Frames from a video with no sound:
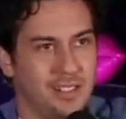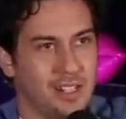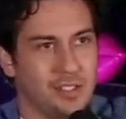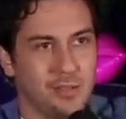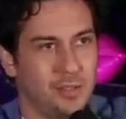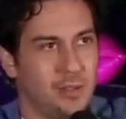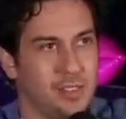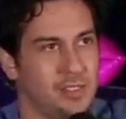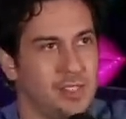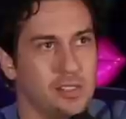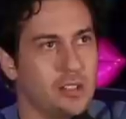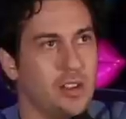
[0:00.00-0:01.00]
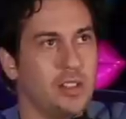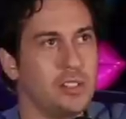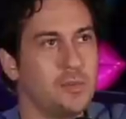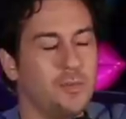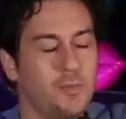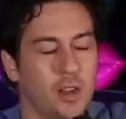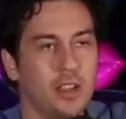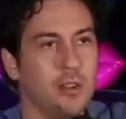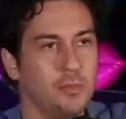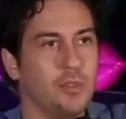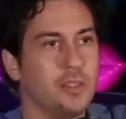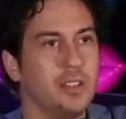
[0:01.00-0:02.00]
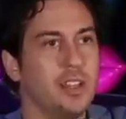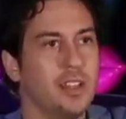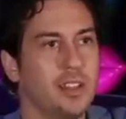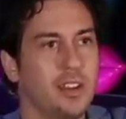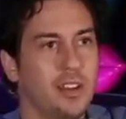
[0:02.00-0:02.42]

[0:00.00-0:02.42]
That's what it was. Yeah. This song is fucking brilliant.